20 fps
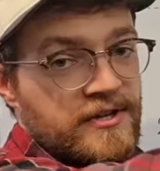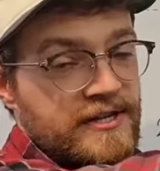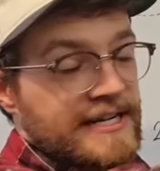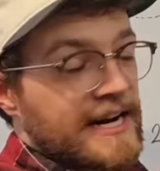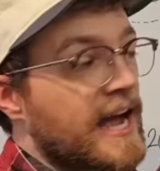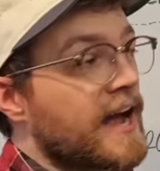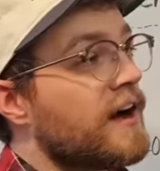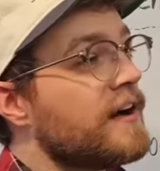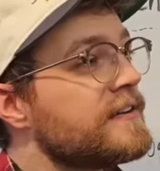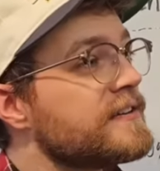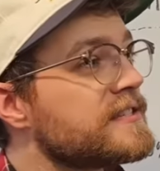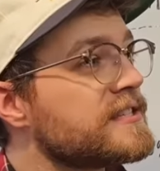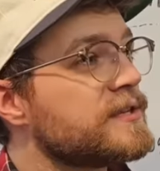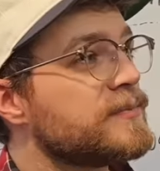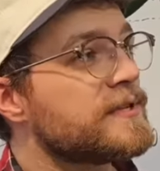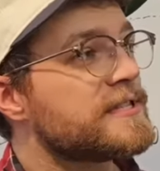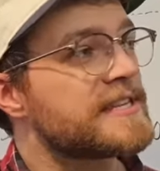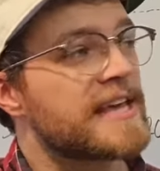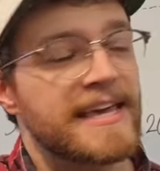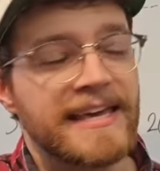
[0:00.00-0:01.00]
And I honestly
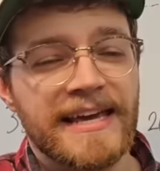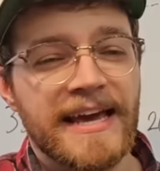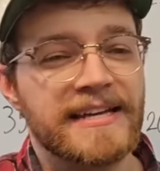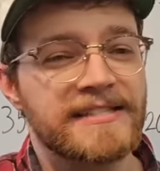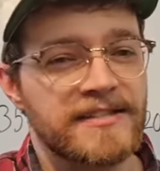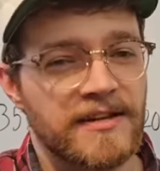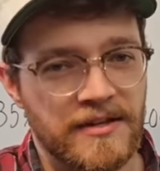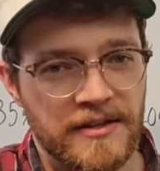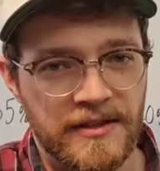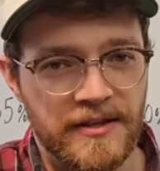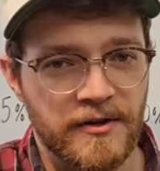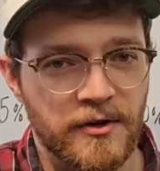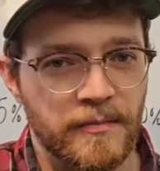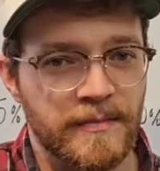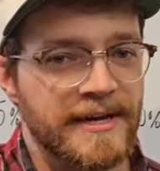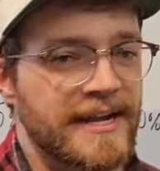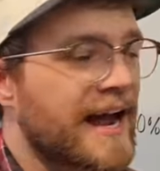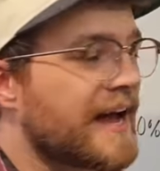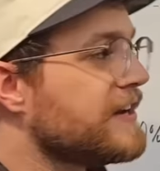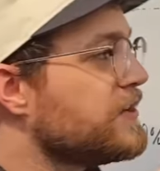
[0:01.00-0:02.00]
would say yes, a little
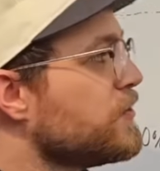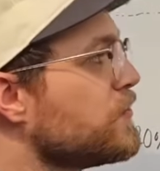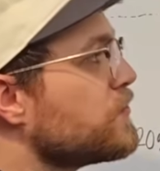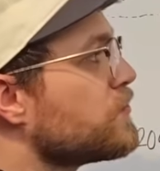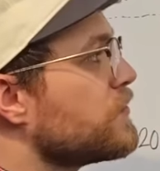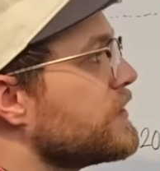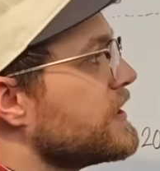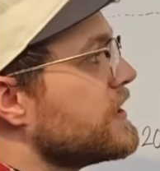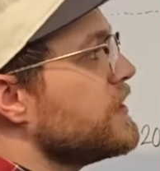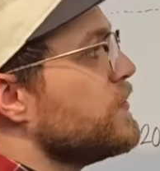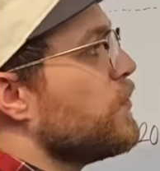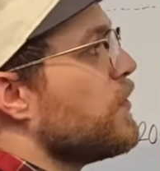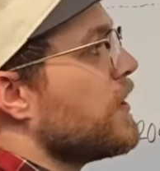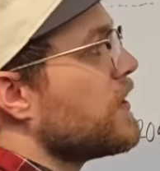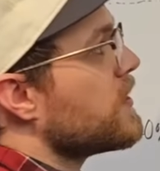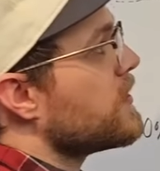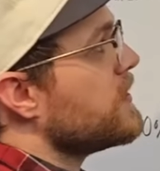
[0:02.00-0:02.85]
bit. I don't really want our